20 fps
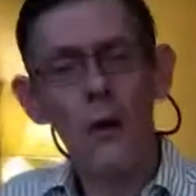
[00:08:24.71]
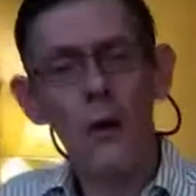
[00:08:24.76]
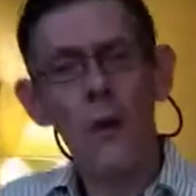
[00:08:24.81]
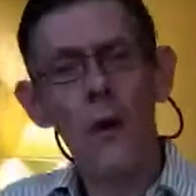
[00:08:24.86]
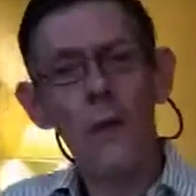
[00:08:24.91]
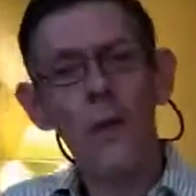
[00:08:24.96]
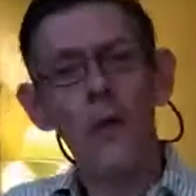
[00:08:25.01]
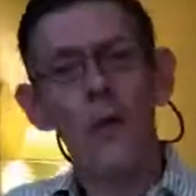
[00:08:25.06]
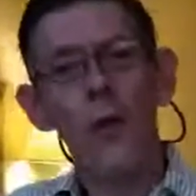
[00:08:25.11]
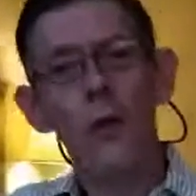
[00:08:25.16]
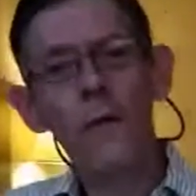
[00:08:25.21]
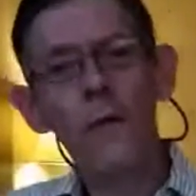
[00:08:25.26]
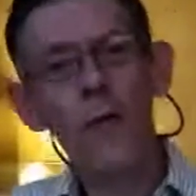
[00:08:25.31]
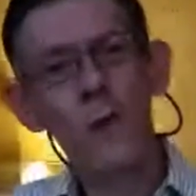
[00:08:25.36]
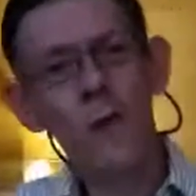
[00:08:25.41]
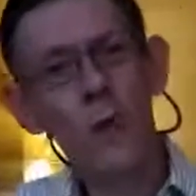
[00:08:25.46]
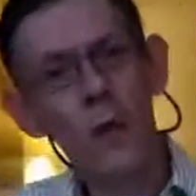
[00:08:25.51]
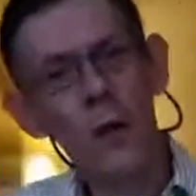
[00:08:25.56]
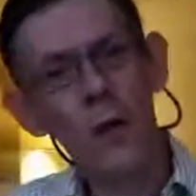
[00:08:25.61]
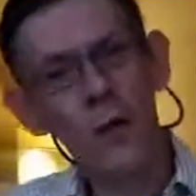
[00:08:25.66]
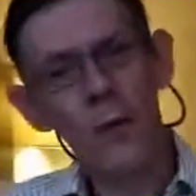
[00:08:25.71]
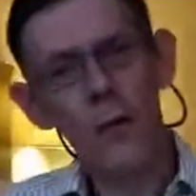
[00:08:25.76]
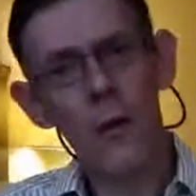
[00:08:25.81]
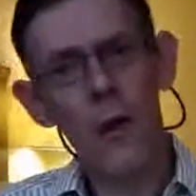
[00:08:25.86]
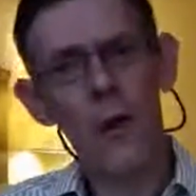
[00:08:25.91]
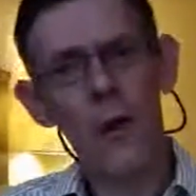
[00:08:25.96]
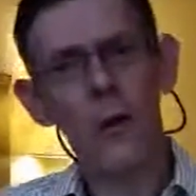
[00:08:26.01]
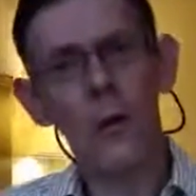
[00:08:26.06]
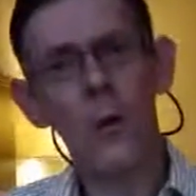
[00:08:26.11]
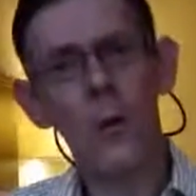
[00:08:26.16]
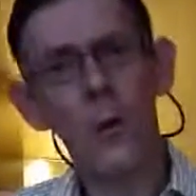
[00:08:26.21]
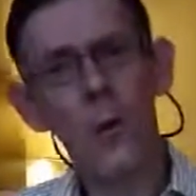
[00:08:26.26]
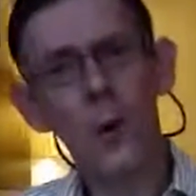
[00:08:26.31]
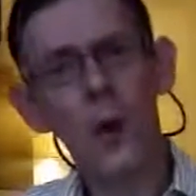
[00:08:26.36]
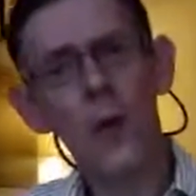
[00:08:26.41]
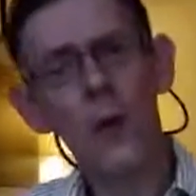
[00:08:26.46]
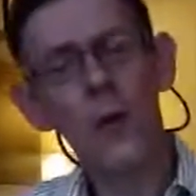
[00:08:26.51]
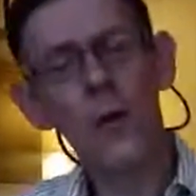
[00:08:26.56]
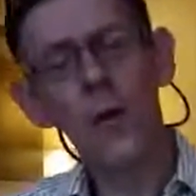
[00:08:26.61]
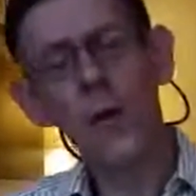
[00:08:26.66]
the very offspring of God, the
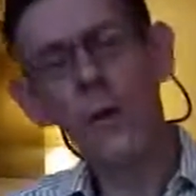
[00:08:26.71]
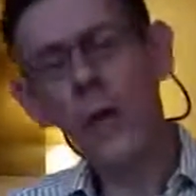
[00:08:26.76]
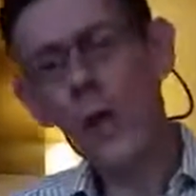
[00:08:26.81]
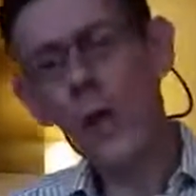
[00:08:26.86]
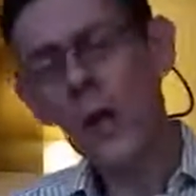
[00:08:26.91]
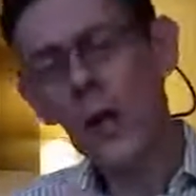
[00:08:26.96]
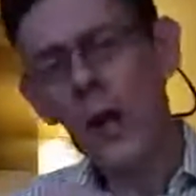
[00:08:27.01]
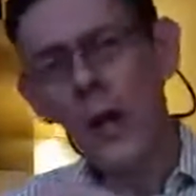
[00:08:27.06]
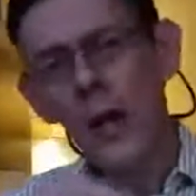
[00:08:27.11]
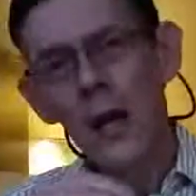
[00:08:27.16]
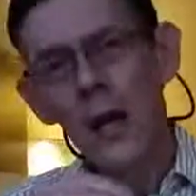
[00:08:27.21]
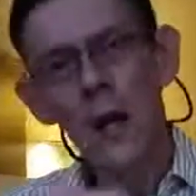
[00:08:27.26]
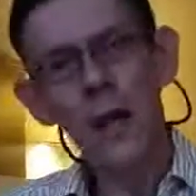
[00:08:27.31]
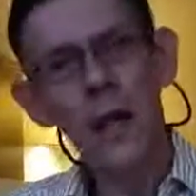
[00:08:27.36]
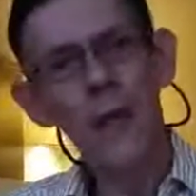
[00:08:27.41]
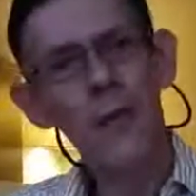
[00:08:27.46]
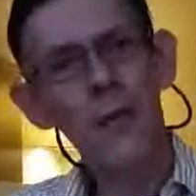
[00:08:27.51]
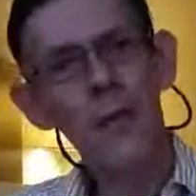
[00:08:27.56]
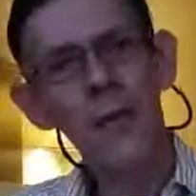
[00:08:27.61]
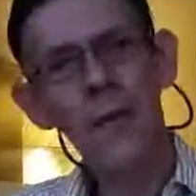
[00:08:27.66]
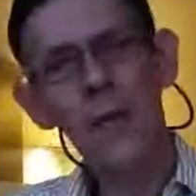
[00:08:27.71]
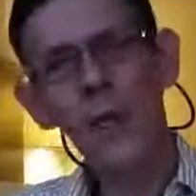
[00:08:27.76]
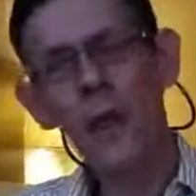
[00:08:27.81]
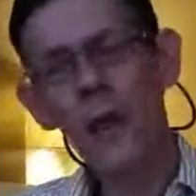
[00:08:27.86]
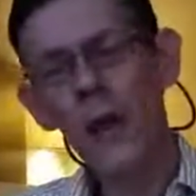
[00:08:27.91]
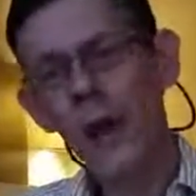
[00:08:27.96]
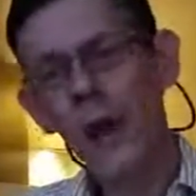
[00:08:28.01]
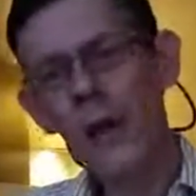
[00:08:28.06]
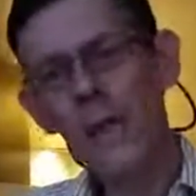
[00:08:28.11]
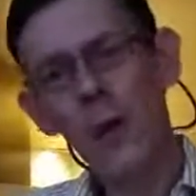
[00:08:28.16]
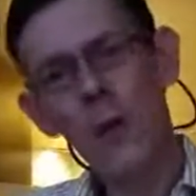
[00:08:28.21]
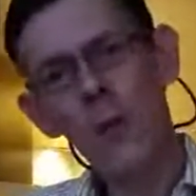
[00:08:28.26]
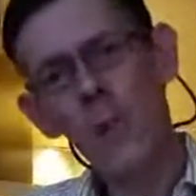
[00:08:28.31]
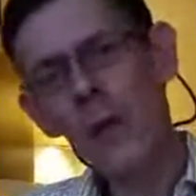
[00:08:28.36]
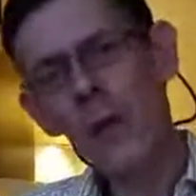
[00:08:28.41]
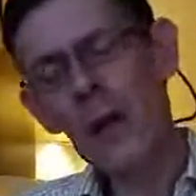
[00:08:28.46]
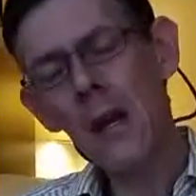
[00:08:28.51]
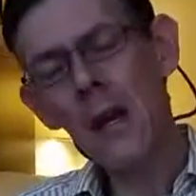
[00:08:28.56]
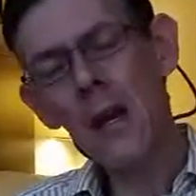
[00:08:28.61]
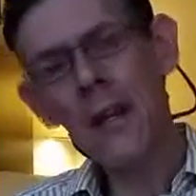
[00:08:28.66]
one in whom we live and move and have our
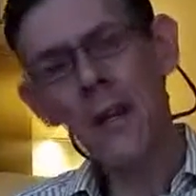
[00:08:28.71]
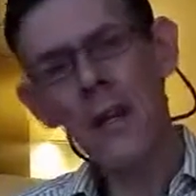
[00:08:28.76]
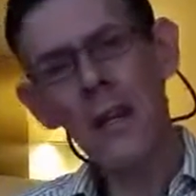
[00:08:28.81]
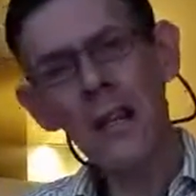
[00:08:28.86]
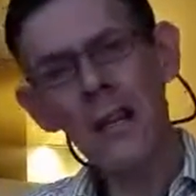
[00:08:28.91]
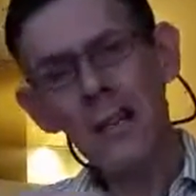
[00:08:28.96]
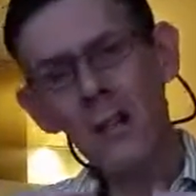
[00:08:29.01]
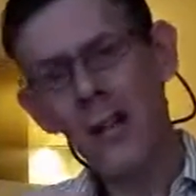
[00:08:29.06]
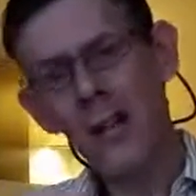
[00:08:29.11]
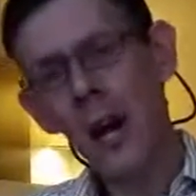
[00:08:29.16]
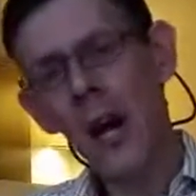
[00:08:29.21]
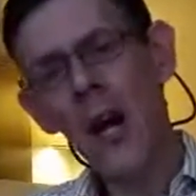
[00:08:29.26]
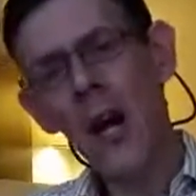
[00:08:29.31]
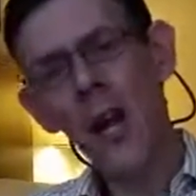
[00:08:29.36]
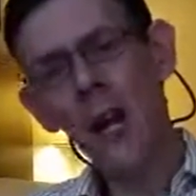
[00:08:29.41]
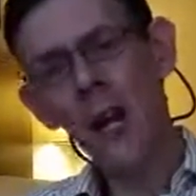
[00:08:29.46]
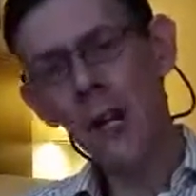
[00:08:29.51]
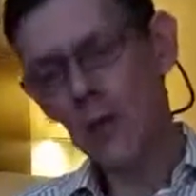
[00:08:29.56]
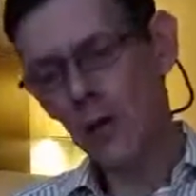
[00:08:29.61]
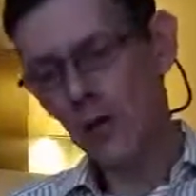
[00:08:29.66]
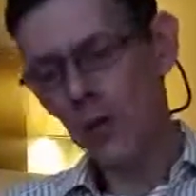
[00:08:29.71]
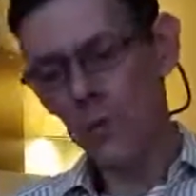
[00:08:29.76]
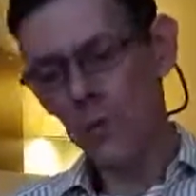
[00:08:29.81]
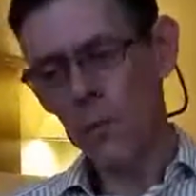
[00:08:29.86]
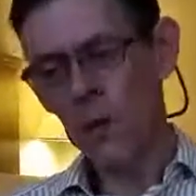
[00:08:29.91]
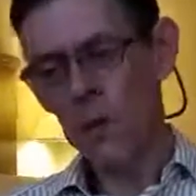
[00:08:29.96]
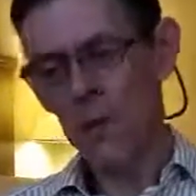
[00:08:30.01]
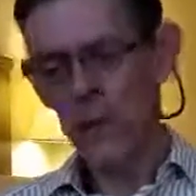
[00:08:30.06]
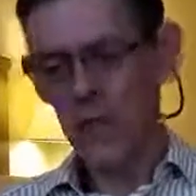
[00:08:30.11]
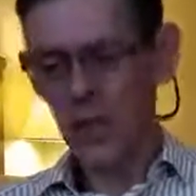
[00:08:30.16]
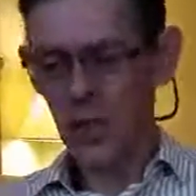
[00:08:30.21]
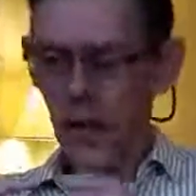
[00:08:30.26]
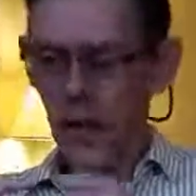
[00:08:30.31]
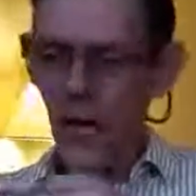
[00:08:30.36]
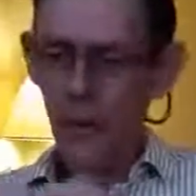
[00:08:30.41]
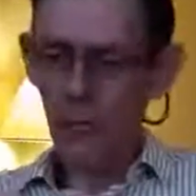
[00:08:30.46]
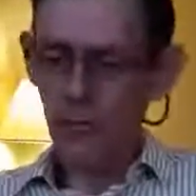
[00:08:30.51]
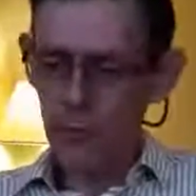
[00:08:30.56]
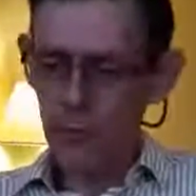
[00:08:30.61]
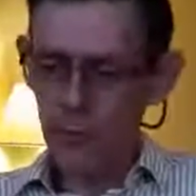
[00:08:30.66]
being, designed to be this
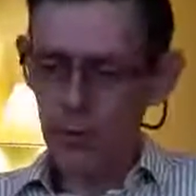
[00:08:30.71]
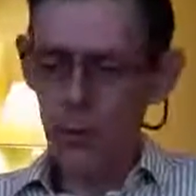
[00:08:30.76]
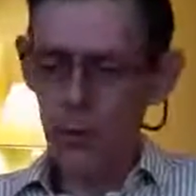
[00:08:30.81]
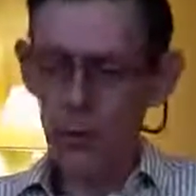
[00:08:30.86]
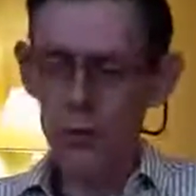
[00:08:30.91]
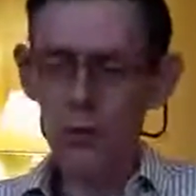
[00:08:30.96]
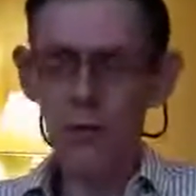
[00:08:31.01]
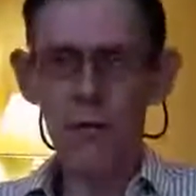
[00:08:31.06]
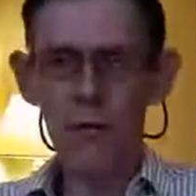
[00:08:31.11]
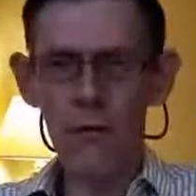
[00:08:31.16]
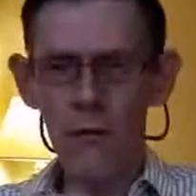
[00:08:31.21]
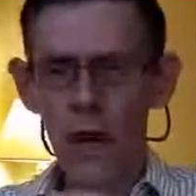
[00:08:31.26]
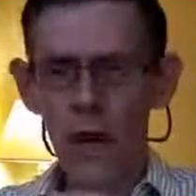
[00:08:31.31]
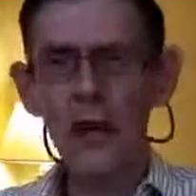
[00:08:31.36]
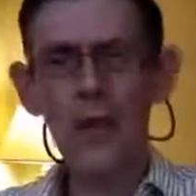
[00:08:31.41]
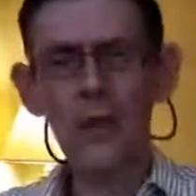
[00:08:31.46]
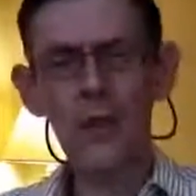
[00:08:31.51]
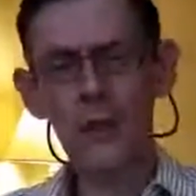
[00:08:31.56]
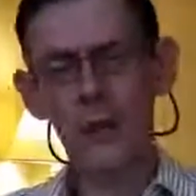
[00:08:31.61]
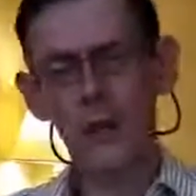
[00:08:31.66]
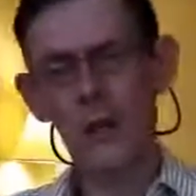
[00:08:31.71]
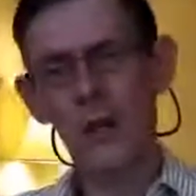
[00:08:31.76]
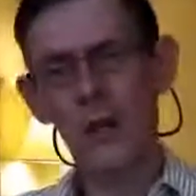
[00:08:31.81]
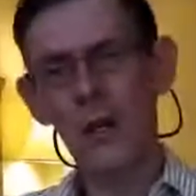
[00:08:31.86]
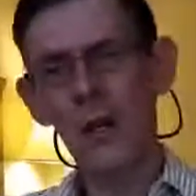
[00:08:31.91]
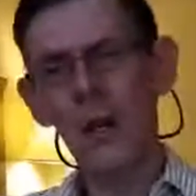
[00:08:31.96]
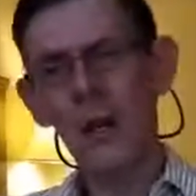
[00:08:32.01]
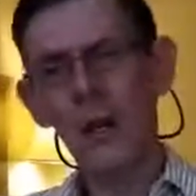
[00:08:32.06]
absolute vessel,